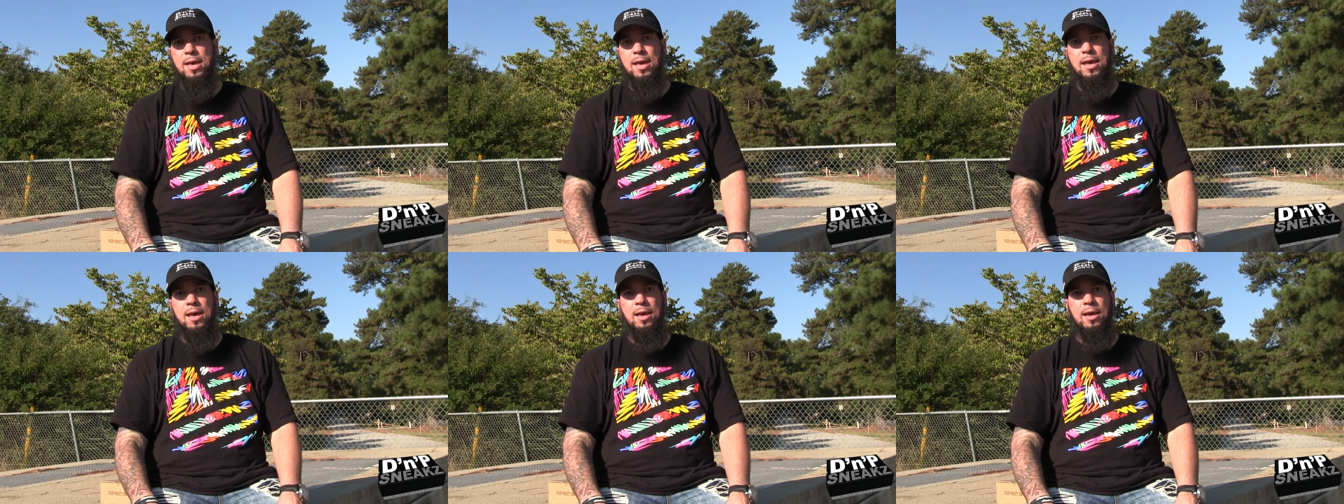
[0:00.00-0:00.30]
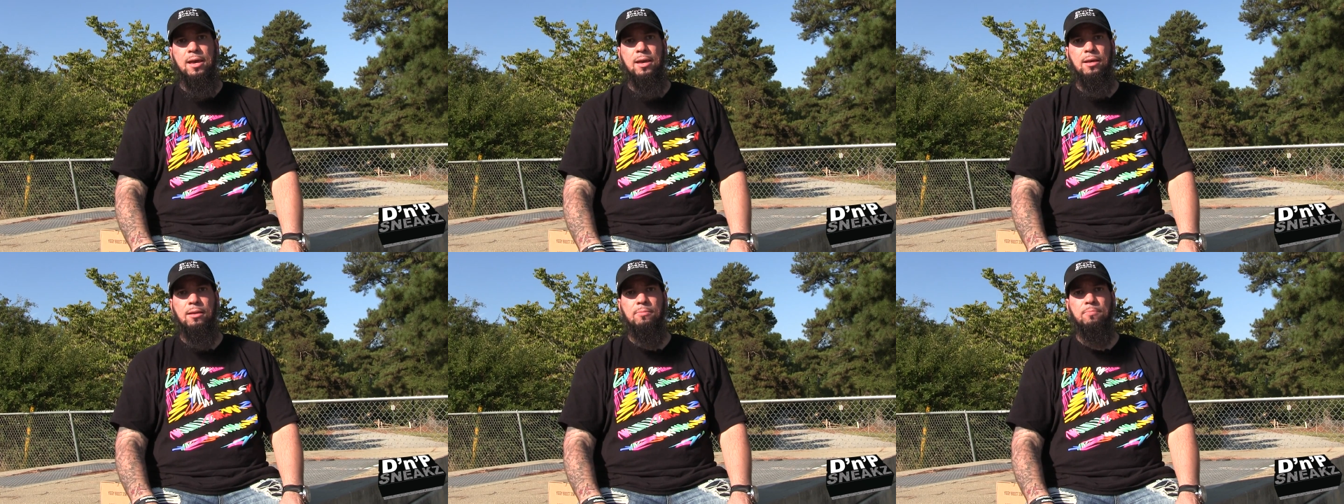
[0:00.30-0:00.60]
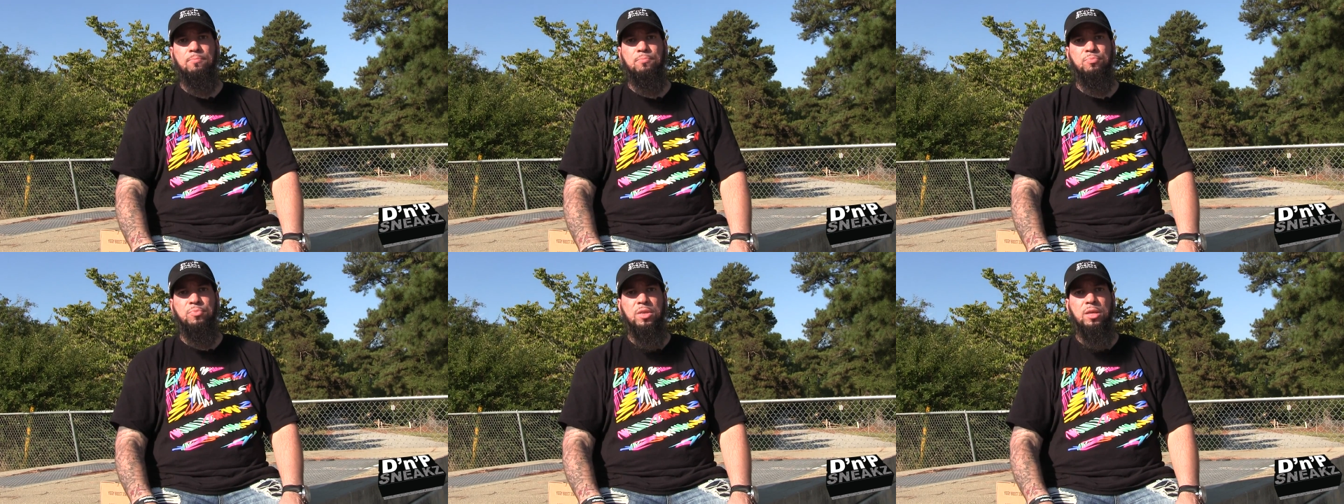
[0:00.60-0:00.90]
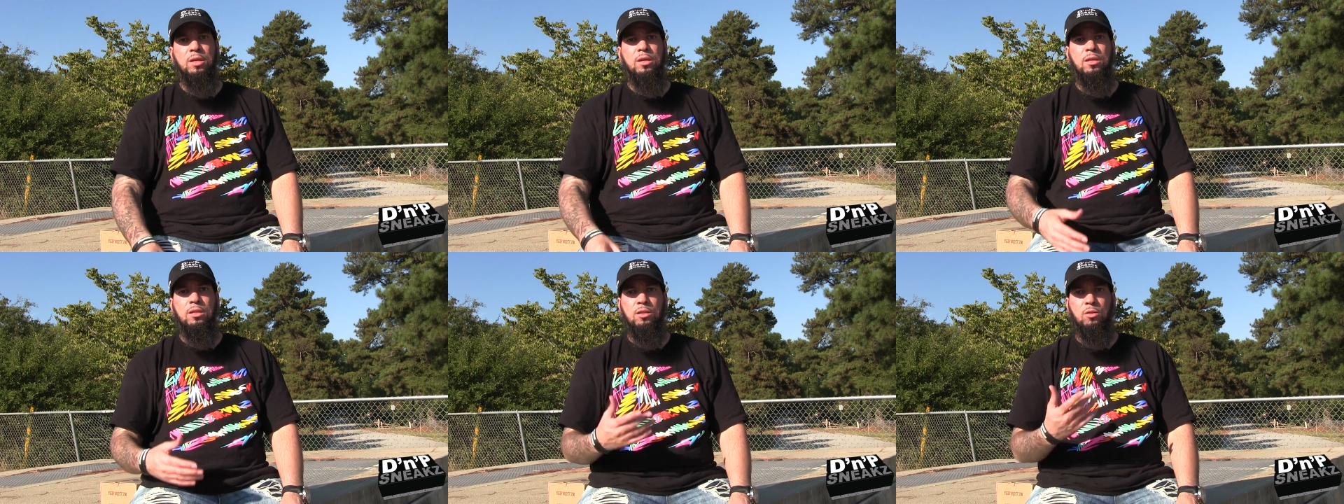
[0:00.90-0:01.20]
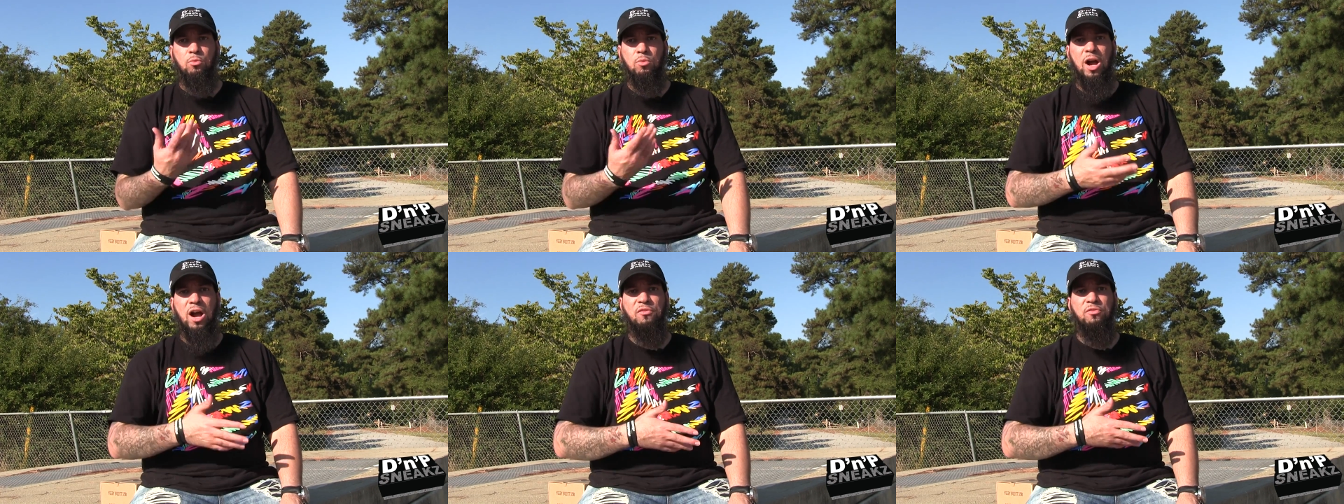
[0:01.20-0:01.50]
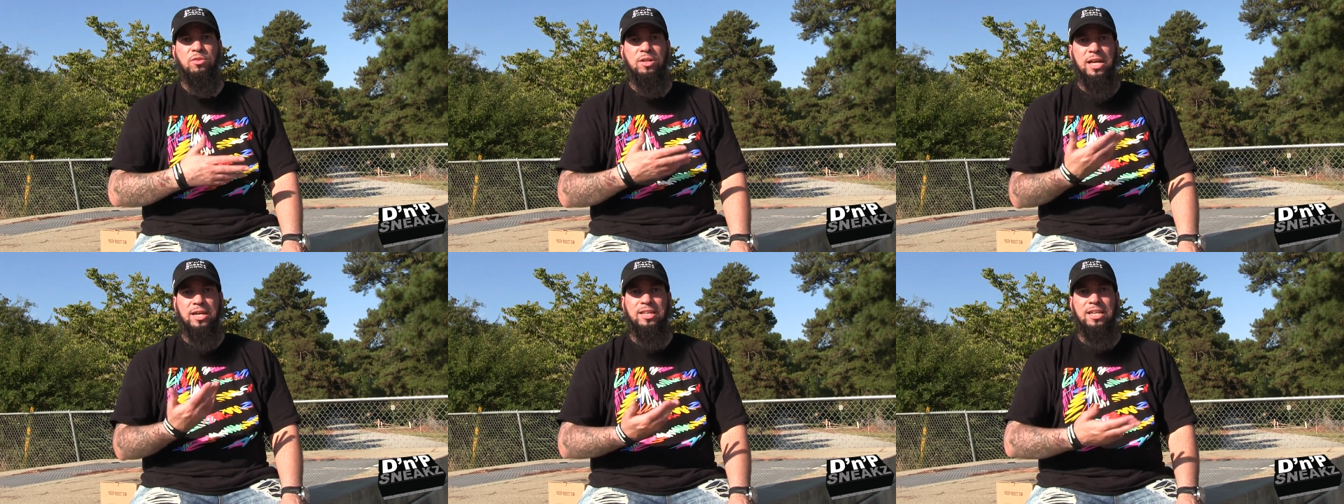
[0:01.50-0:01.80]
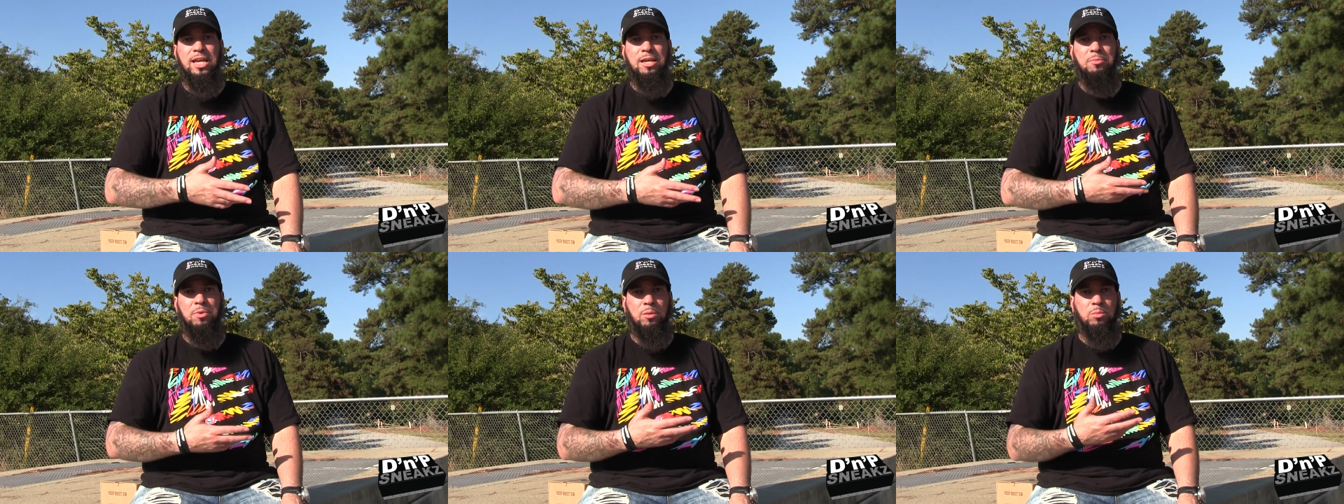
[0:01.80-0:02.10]
And the raffle that
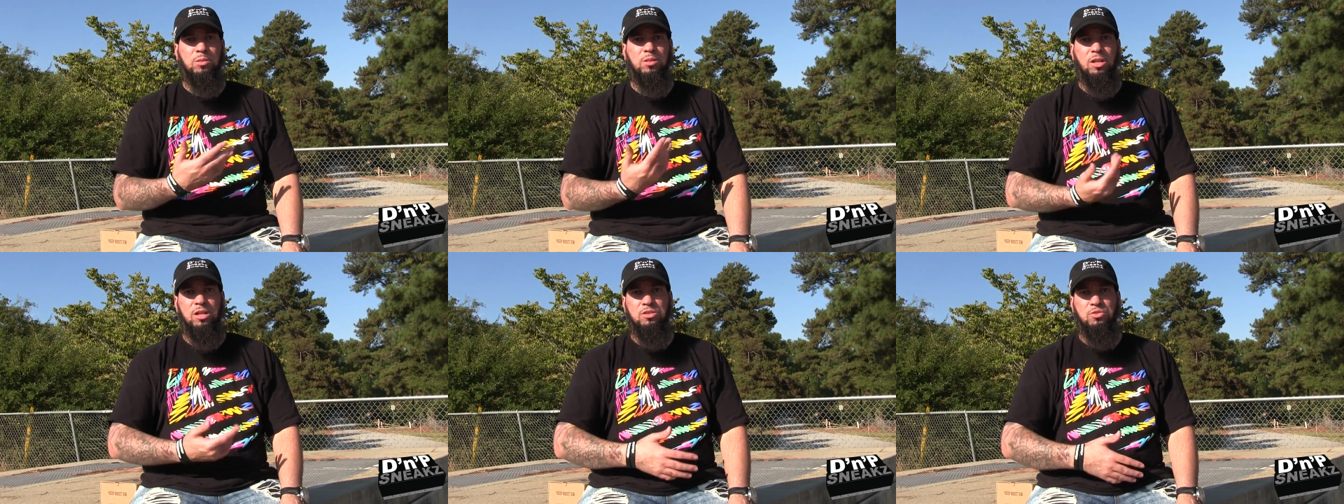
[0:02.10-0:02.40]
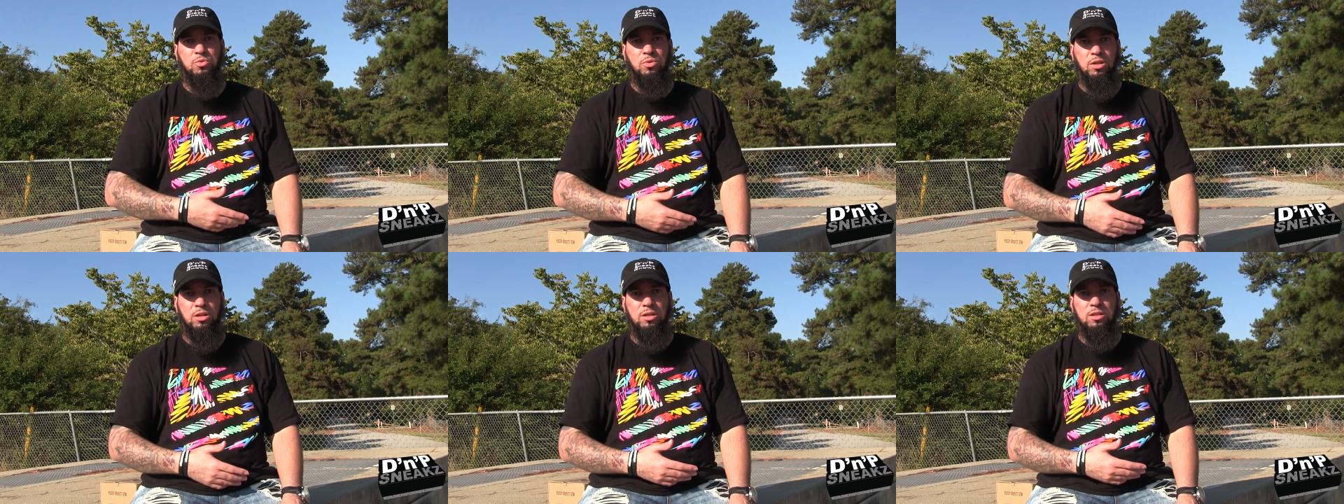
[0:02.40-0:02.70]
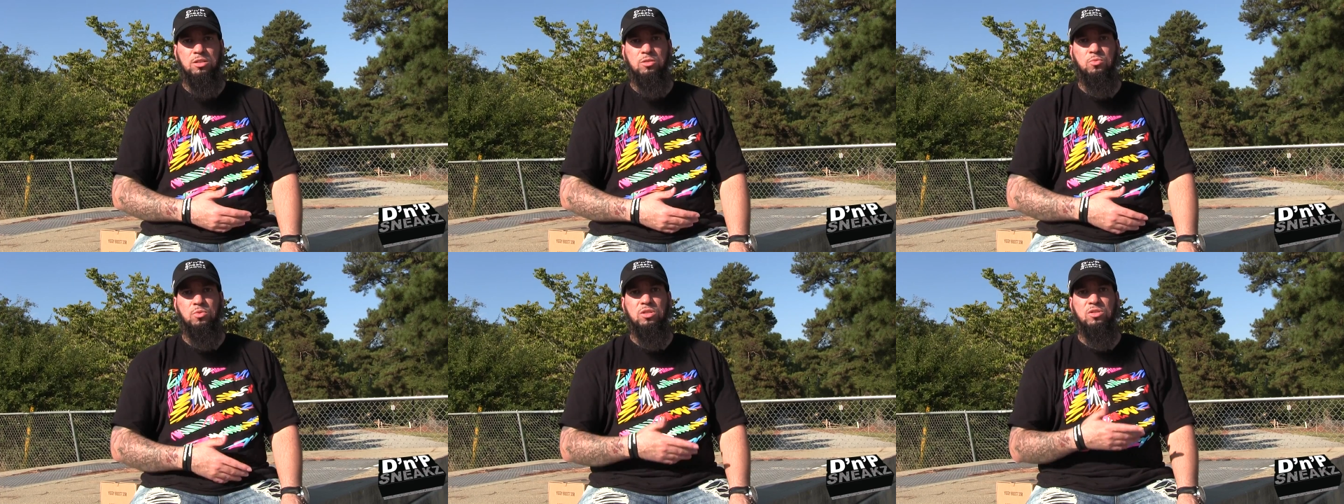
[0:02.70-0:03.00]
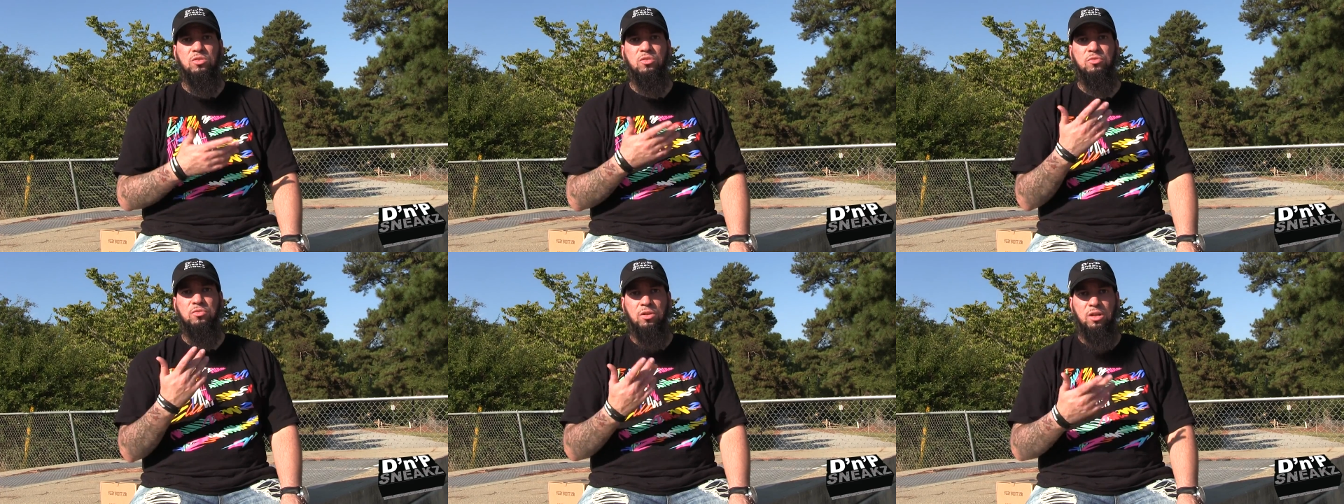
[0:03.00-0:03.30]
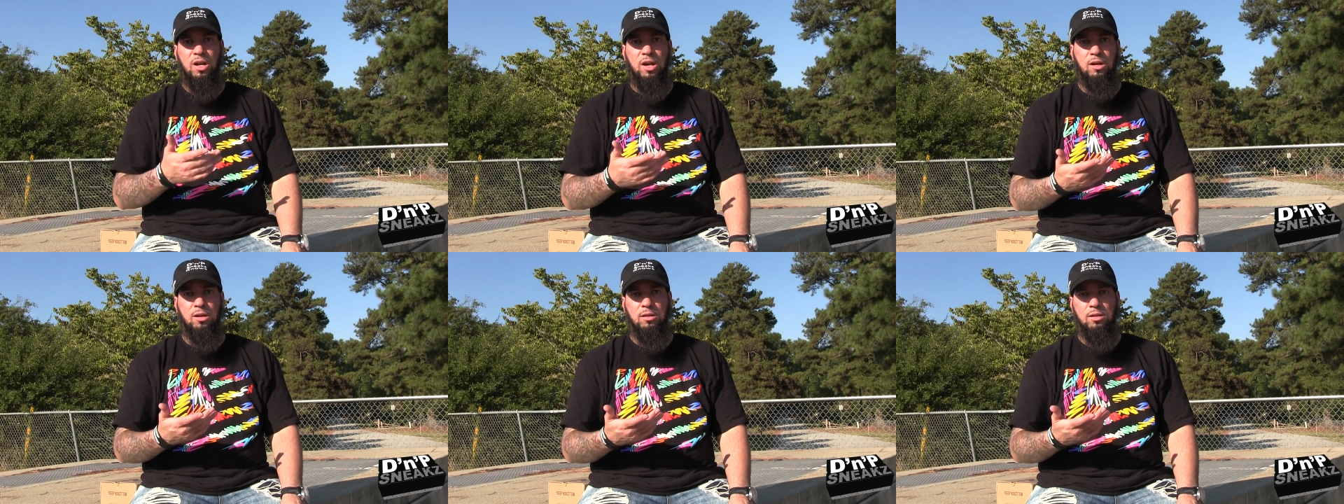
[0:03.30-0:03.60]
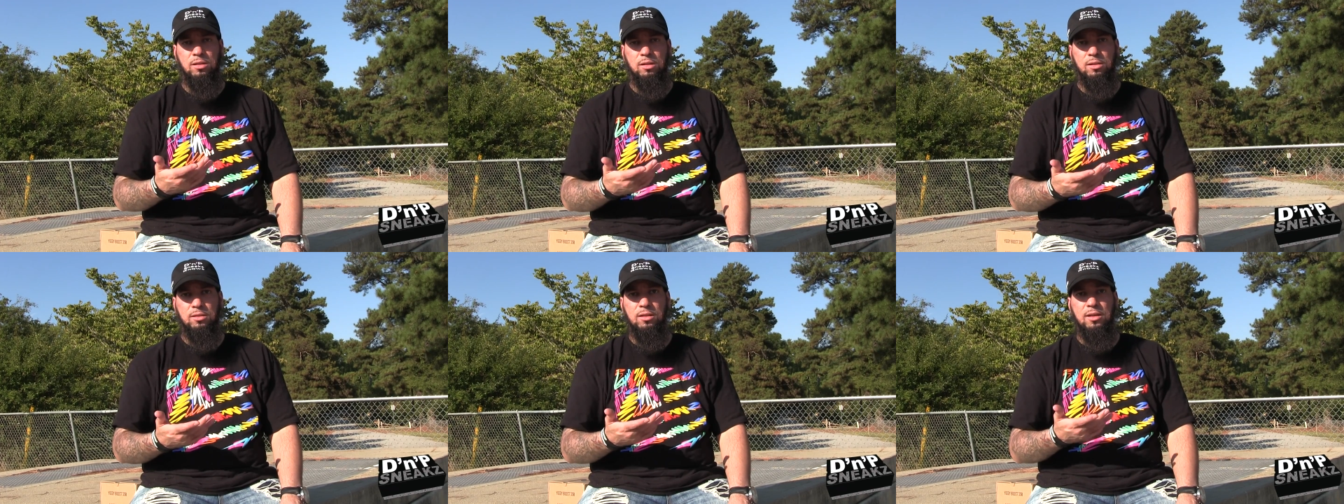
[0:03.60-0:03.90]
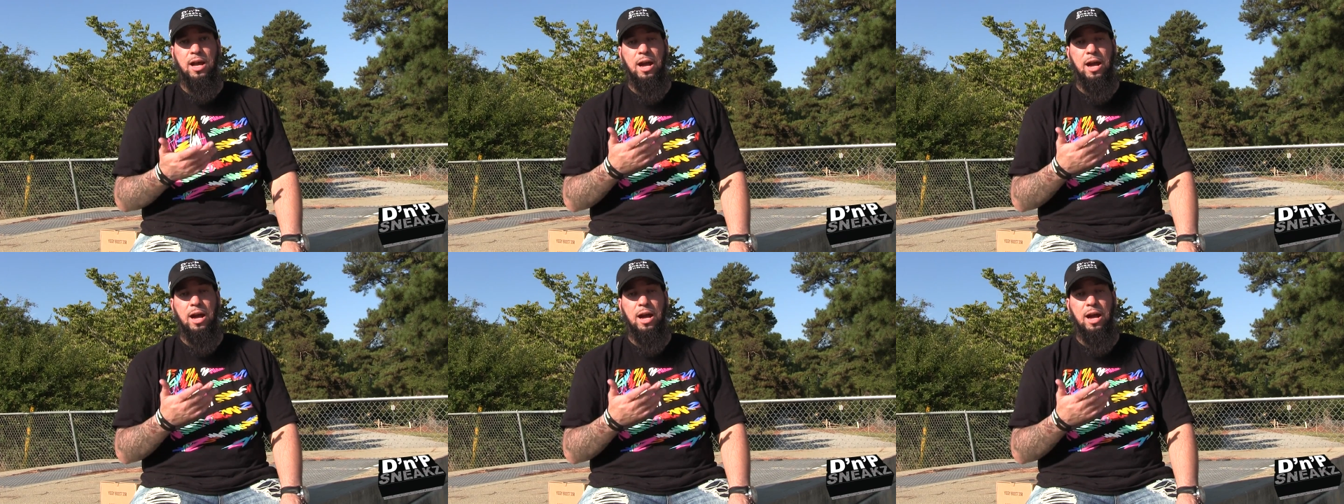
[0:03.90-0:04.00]
came up clutch for us was the Foot Locker,